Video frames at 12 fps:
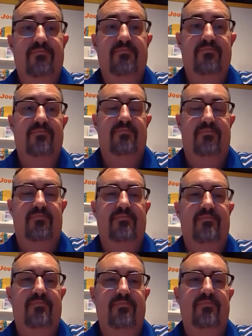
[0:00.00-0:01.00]

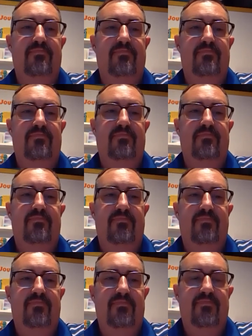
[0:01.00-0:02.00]

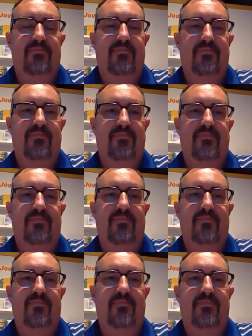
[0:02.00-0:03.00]

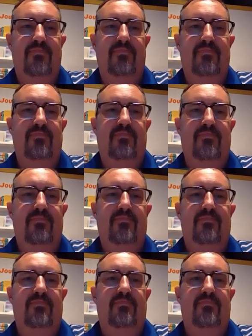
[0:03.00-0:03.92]
This person isn't speaking.